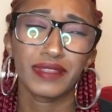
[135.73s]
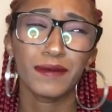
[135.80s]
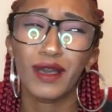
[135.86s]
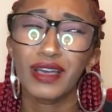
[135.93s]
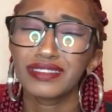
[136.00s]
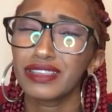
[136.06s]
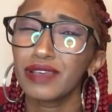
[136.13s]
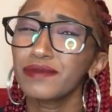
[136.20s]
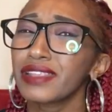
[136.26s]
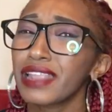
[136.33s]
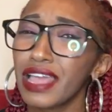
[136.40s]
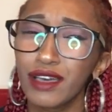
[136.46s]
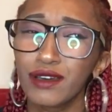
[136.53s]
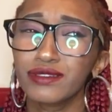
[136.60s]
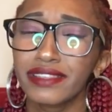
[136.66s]
I bought something
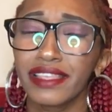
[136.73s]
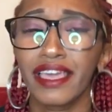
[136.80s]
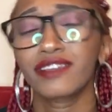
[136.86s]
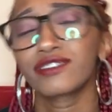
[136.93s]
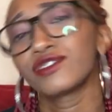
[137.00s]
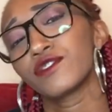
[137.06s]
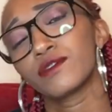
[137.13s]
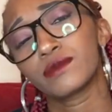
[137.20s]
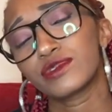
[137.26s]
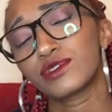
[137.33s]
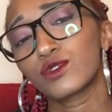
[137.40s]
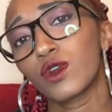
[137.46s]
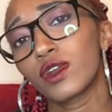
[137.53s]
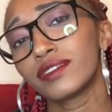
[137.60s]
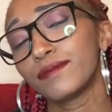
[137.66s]
else extra from the
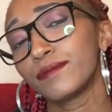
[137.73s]
store.